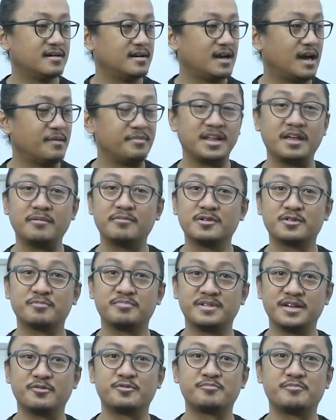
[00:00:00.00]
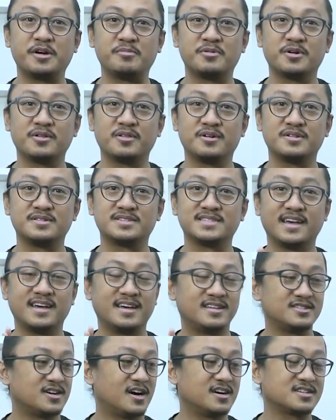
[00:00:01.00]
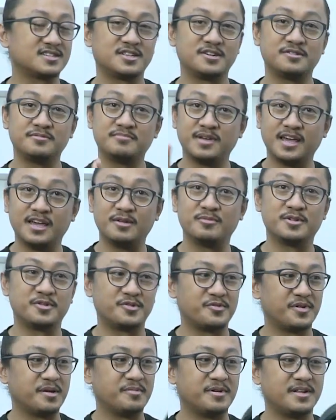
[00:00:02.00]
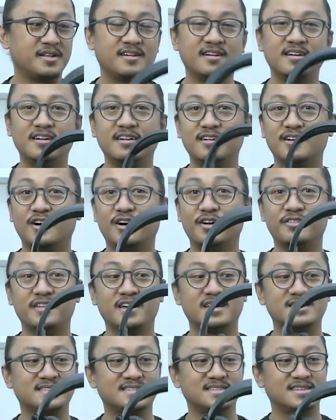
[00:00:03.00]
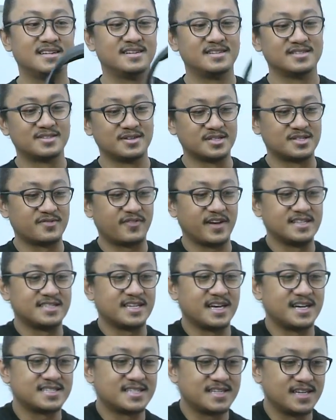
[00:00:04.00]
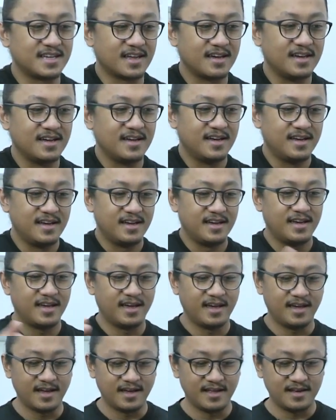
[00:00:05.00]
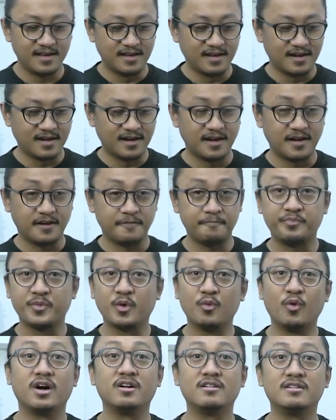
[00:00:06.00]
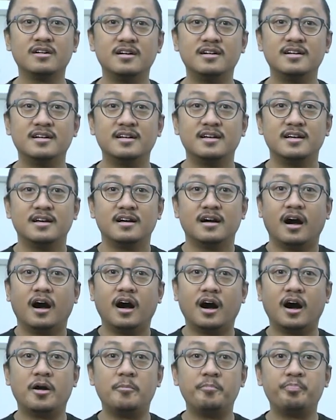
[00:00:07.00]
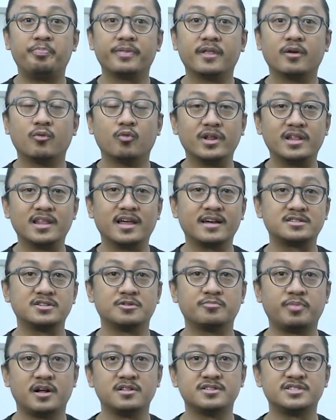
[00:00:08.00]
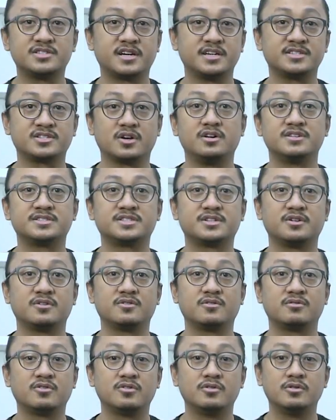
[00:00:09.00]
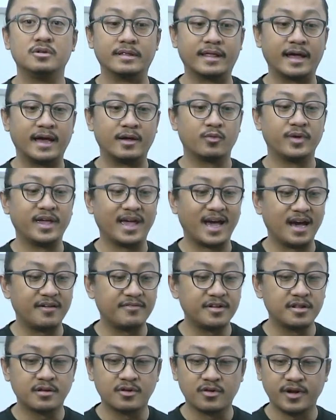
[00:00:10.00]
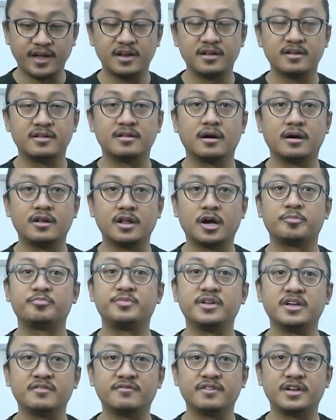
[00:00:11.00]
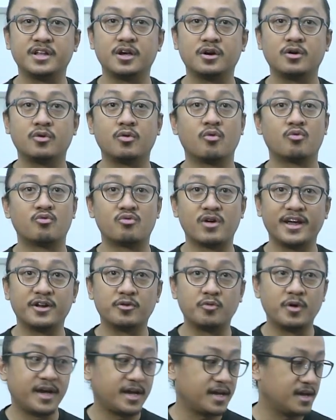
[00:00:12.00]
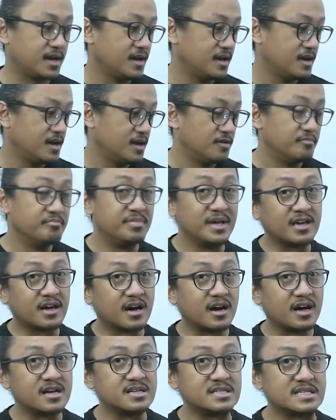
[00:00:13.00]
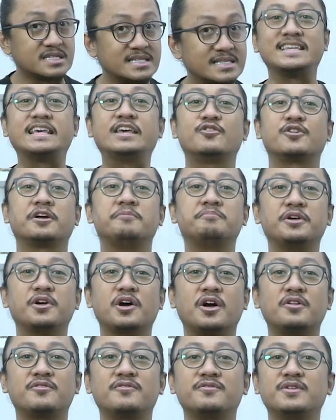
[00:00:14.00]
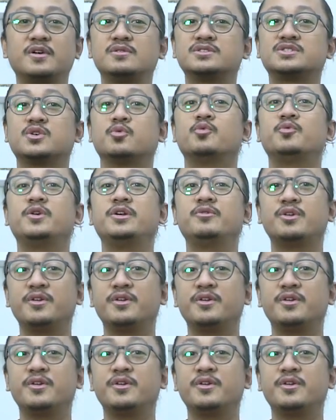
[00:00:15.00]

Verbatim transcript: I've been able to play with my brothers and talk to them, Emil and Raymond, on this, so it's fantastic. And, uh, well, um, we'd like to apologize also that we haven't created an update video right away because here at Beyond Reviews, we